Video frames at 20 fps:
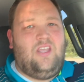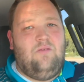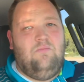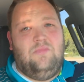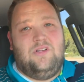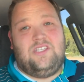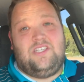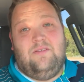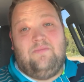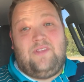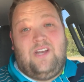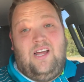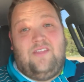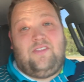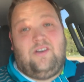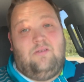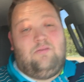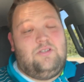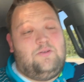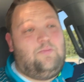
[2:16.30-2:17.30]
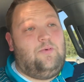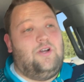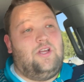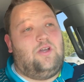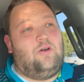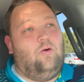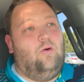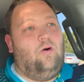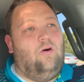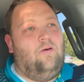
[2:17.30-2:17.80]
but something I thought was pretty
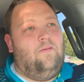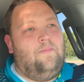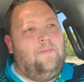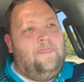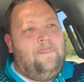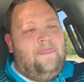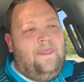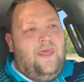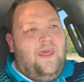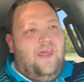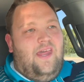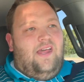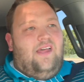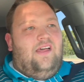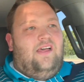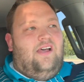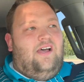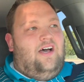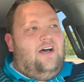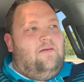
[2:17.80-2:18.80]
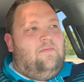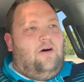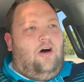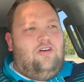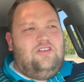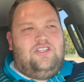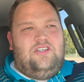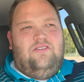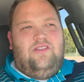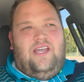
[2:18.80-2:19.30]
cool.
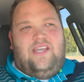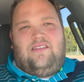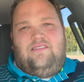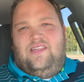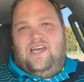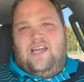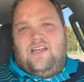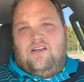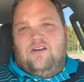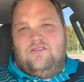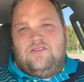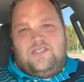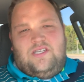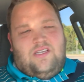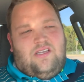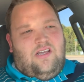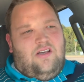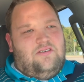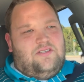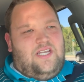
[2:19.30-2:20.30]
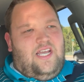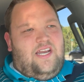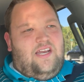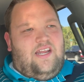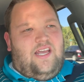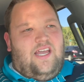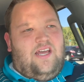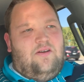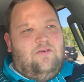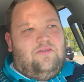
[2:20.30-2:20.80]
Also, like, that goes hand
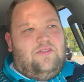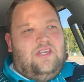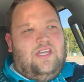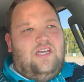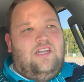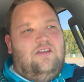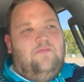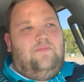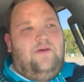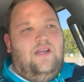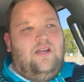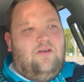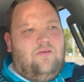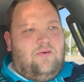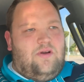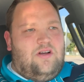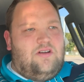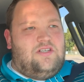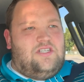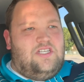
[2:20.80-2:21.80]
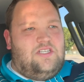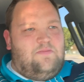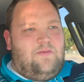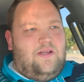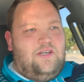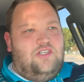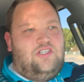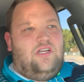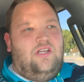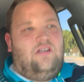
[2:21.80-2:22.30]
in hand with the independent rear
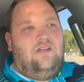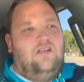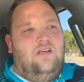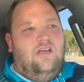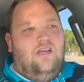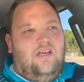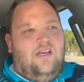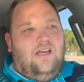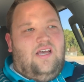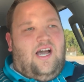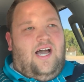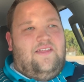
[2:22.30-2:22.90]
suspension.